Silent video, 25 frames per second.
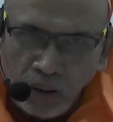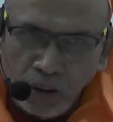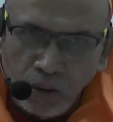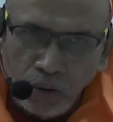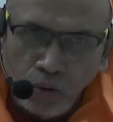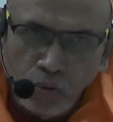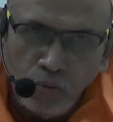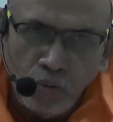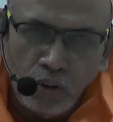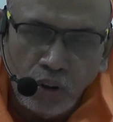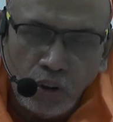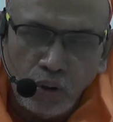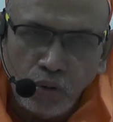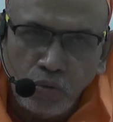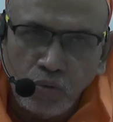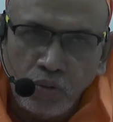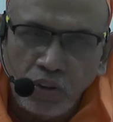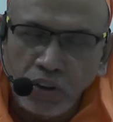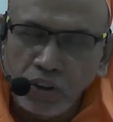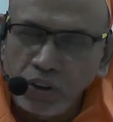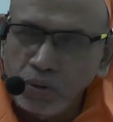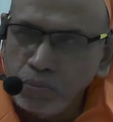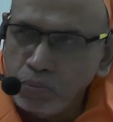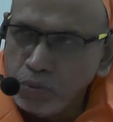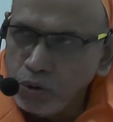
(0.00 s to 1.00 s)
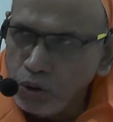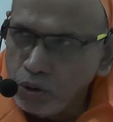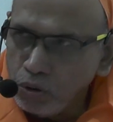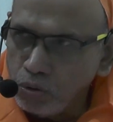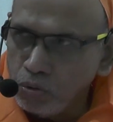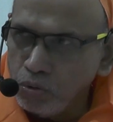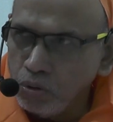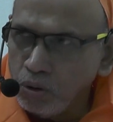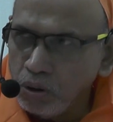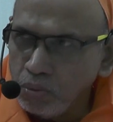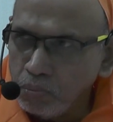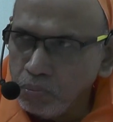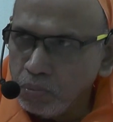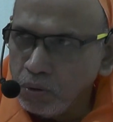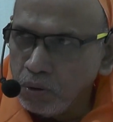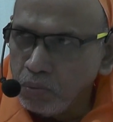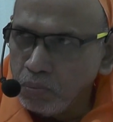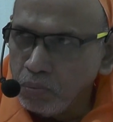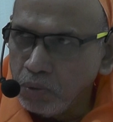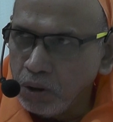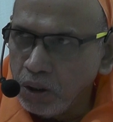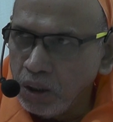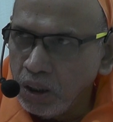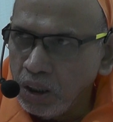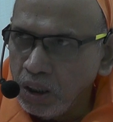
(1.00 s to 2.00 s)
You want to worship Nirguna
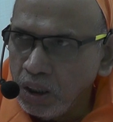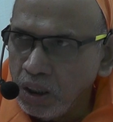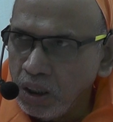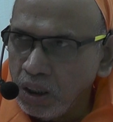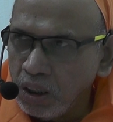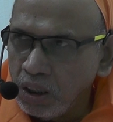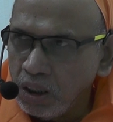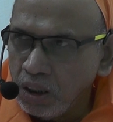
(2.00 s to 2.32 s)
Brahma,